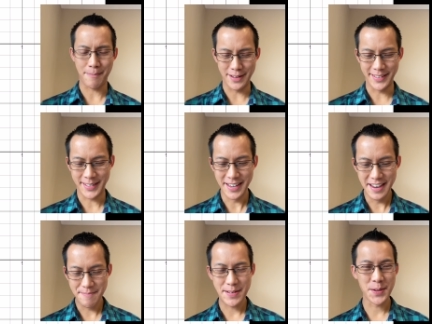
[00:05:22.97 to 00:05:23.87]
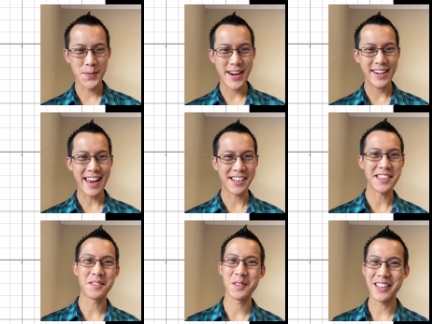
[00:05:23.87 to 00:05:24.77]
happens between x
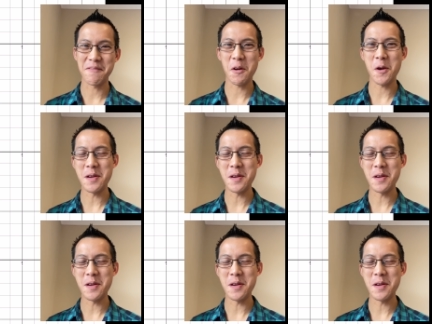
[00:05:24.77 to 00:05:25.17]
equals 0